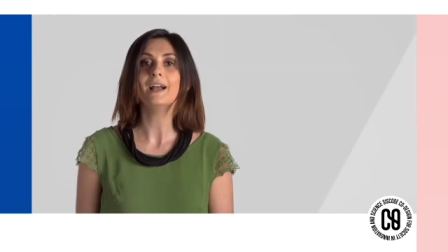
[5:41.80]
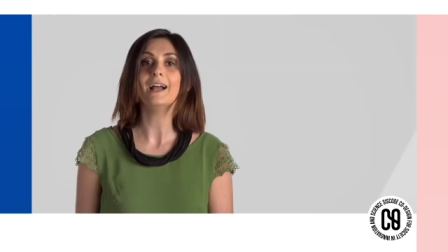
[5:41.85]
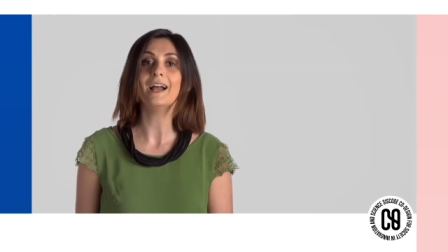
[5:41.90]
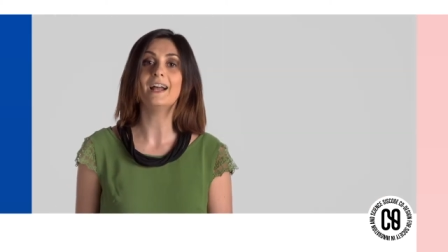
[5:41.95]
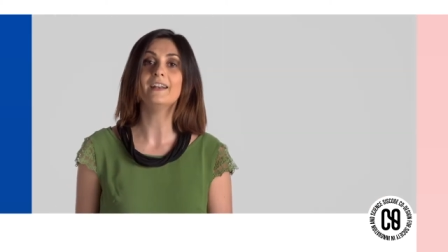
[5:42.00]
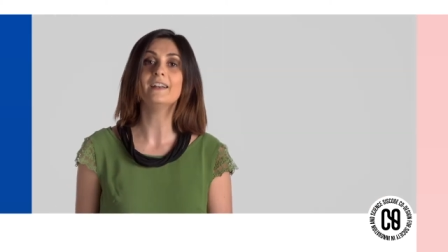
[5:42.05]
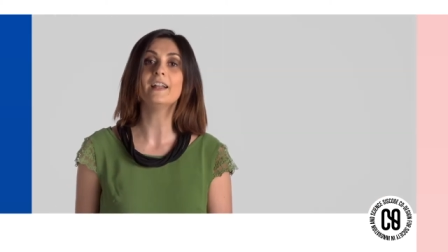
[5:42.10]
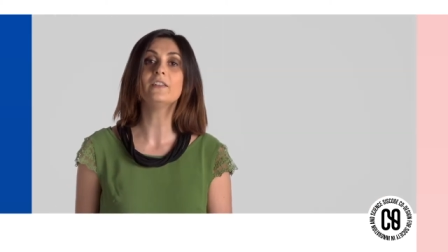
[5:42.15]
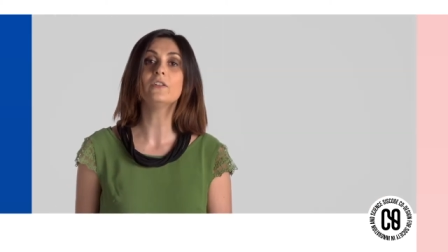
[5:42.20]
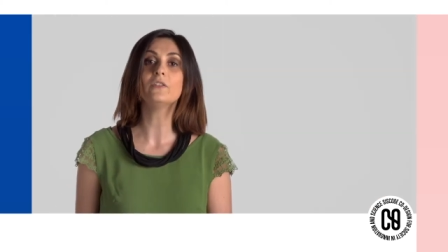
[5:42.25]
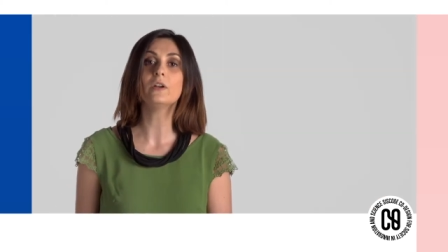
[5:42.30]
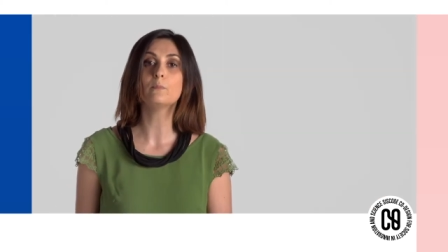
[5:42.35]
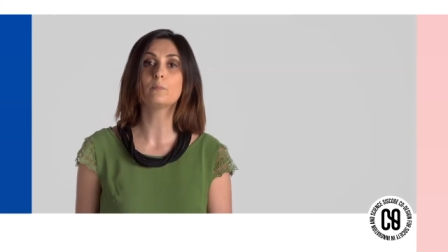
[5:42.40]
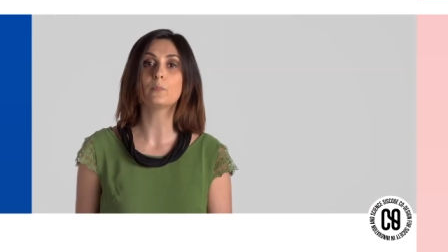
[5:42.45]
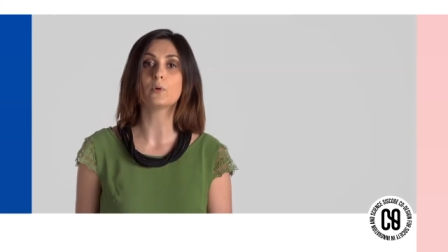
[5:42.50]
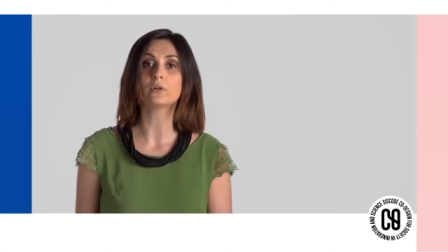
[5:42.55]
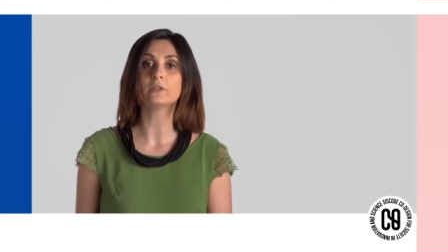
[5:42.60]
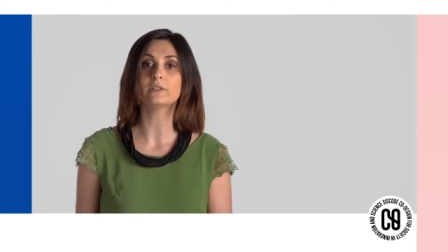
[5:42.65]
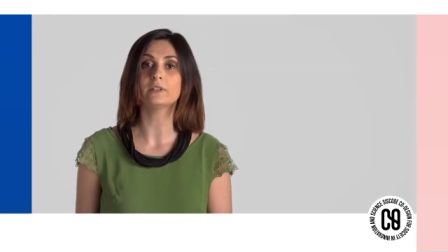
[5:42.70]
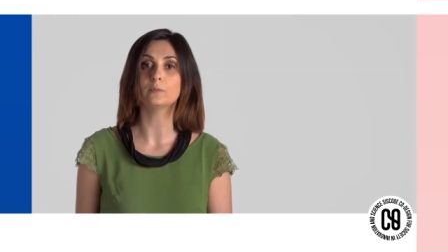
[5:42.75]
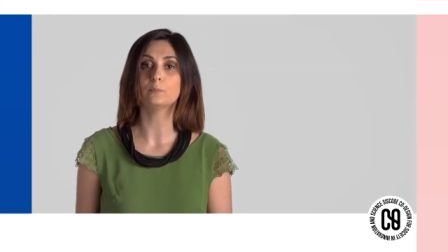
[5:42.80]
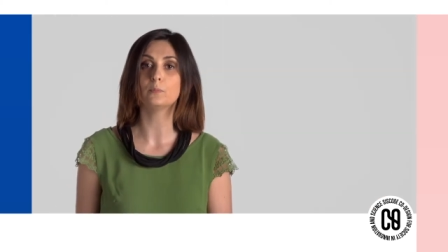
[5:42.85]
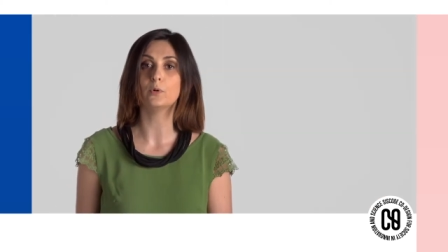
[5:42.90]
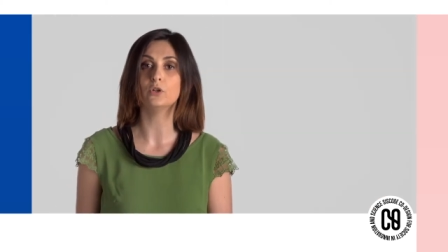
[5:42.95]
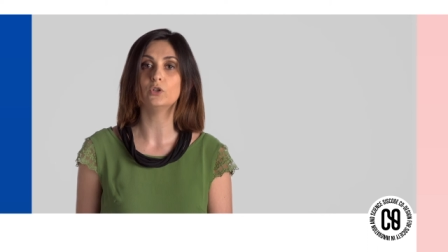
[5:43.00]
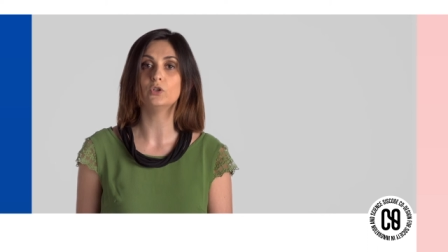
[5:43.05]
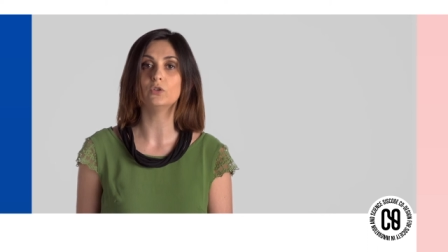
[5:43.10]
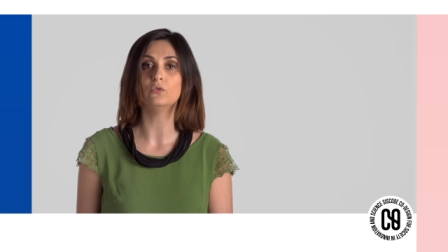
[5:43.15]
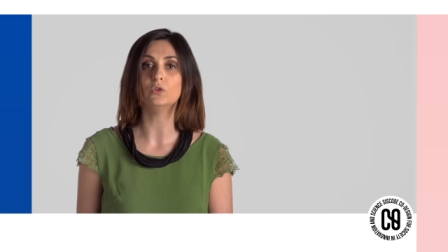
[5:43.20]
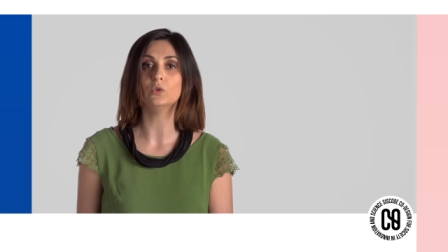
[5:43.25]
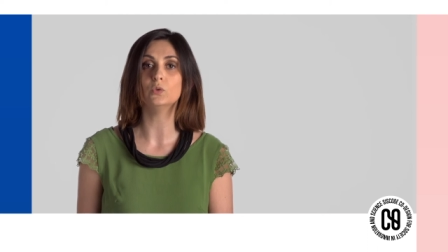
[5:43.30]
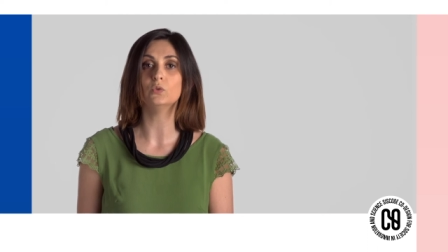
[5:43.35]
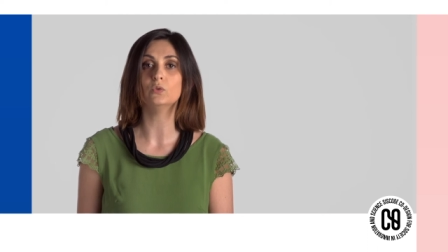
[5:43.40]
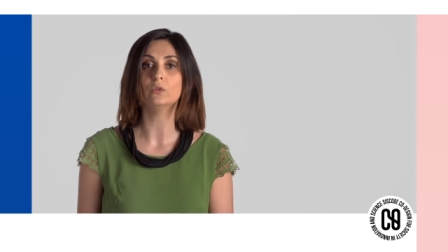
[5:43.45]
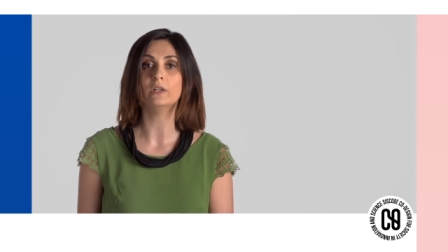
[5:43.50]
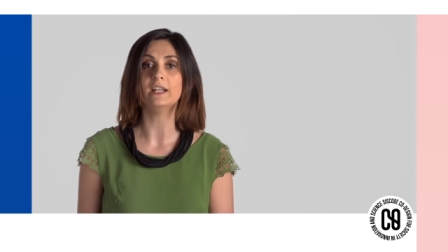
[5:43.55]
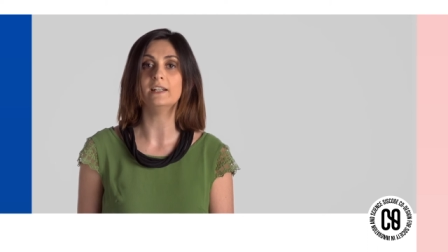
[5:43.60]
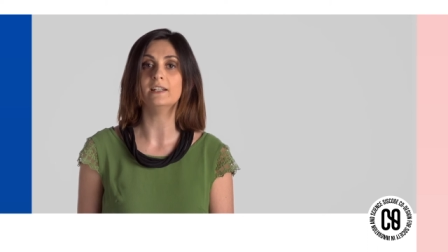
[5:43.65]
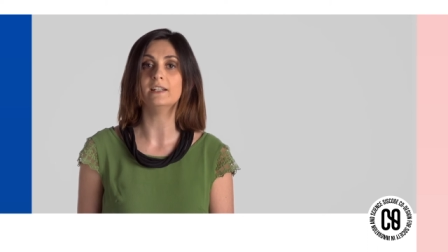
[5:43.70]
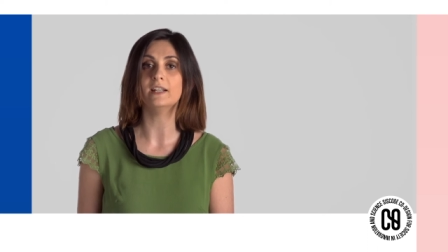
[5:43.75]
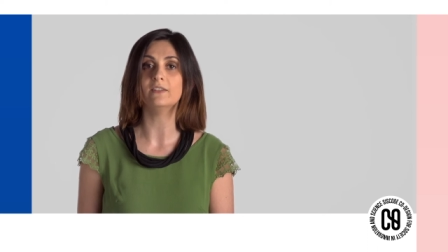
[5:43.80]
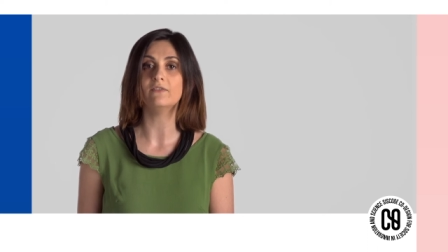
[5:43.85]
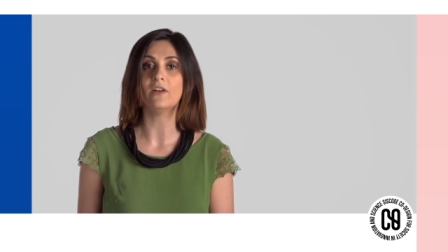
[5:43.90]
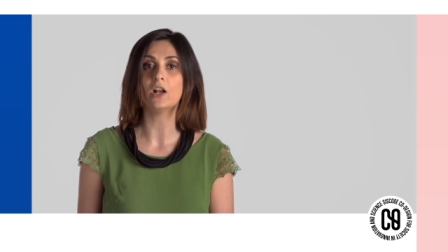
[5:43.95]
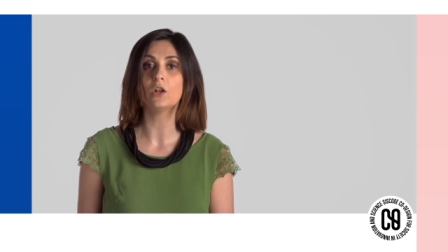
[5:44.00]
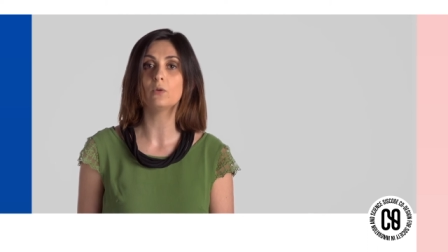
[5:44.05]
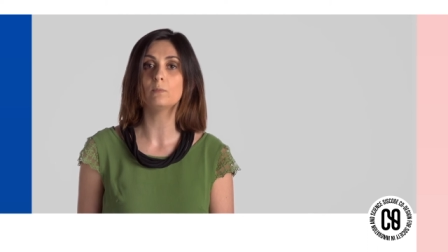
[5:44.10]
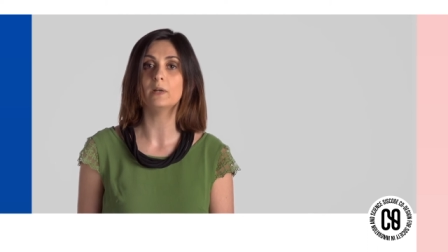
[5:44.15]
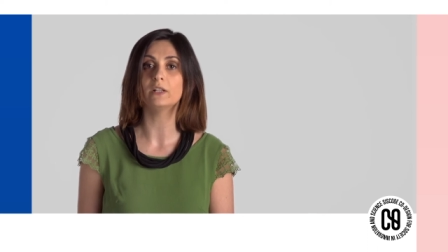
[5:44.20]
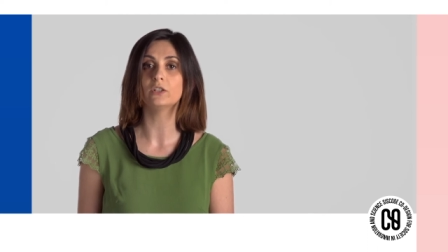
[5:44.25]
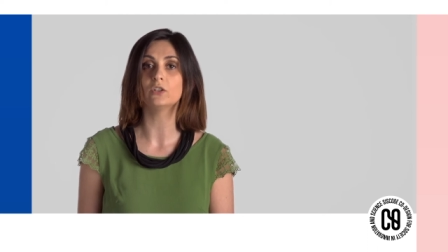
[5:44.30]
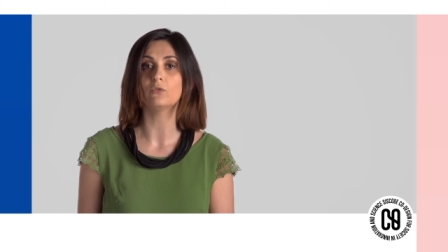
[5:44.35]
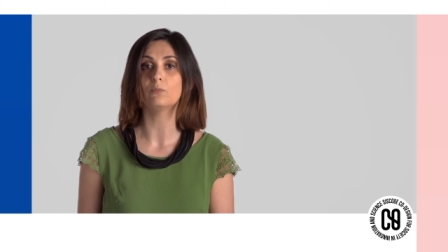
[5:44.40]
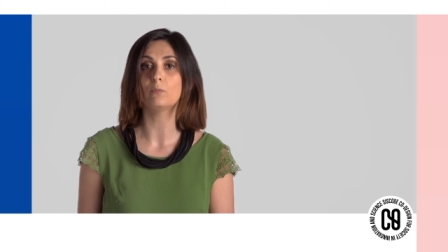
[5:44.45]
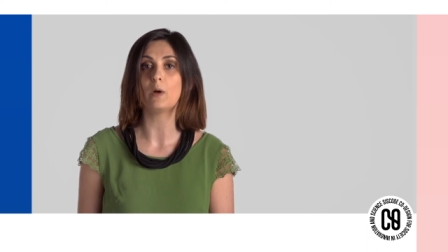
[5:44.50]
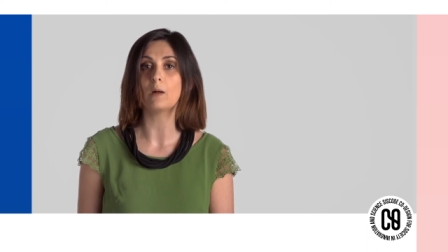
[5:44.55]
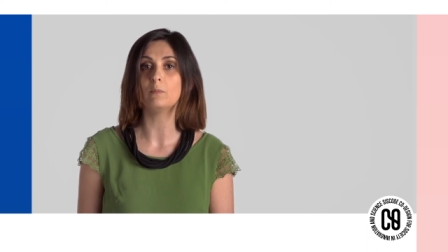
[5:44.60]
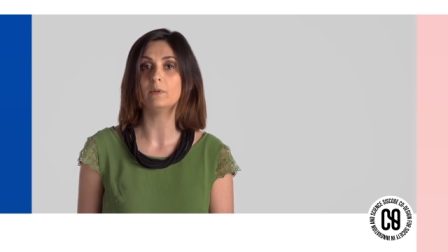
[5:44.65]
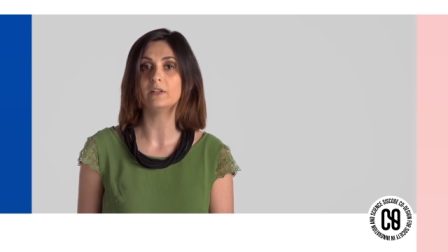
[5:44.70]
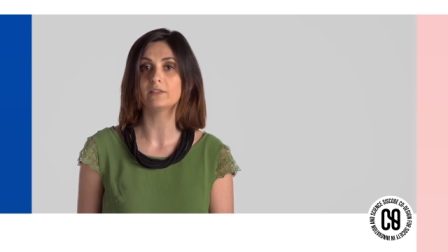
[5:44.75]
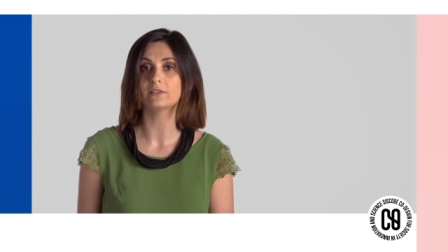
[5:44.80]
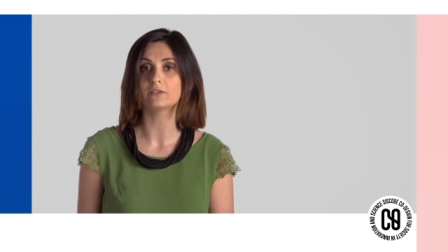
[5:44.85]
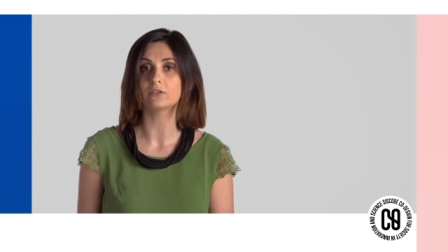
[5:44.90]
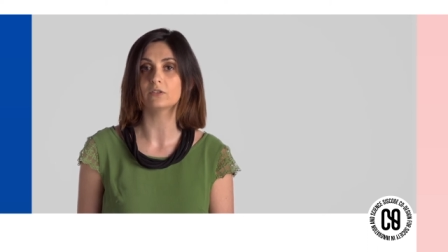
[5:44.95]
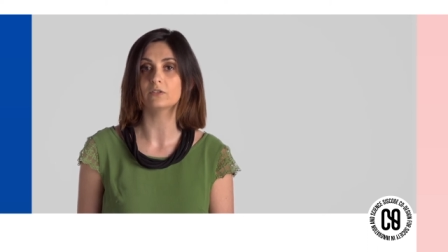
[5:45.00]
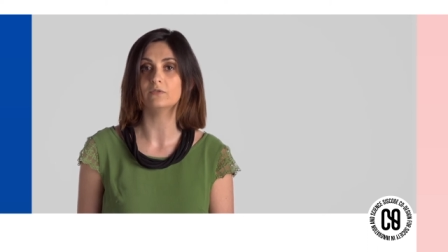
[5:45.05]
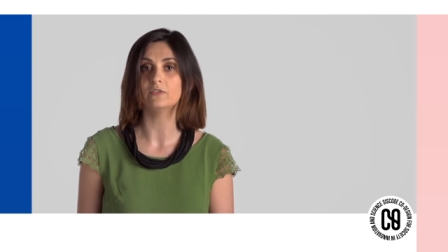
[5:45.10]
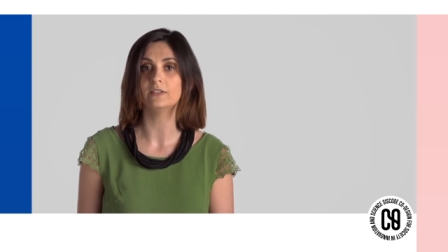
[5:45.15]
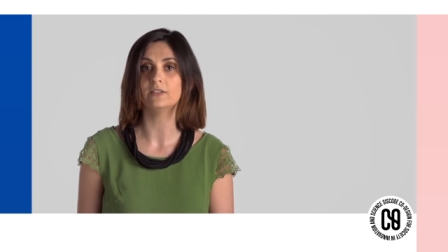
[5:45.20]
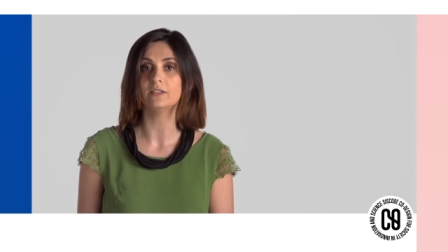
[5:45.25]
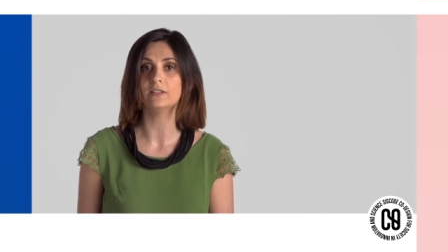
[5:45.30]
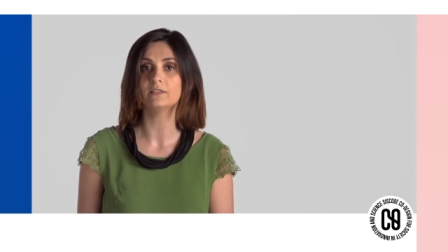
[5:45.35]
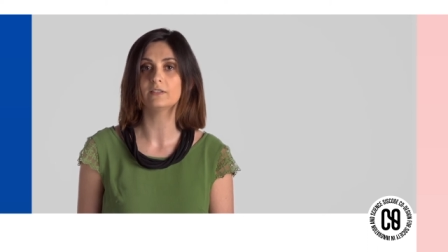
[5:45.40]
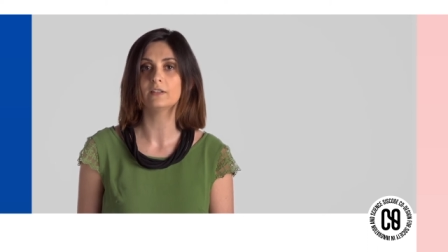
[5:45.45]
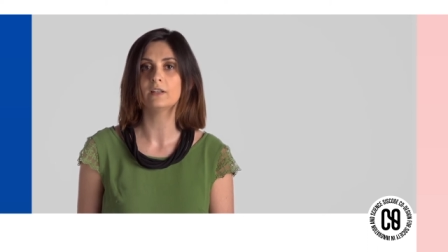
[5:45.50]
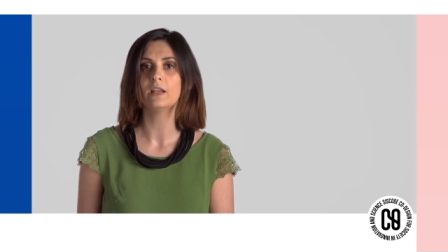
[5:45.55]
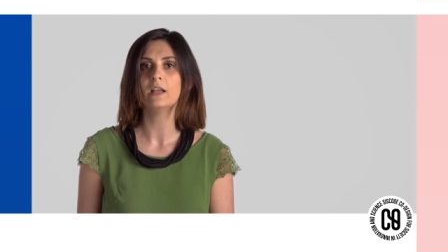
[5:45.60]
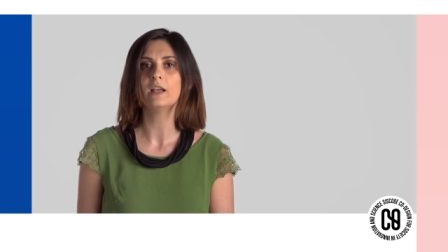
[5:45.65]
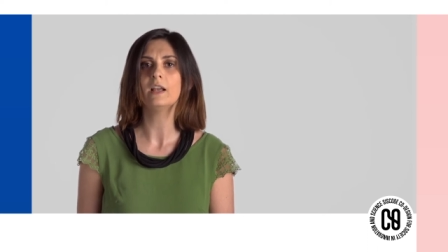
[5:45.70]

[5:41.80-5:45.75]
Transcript: Another important point of view in the development of public services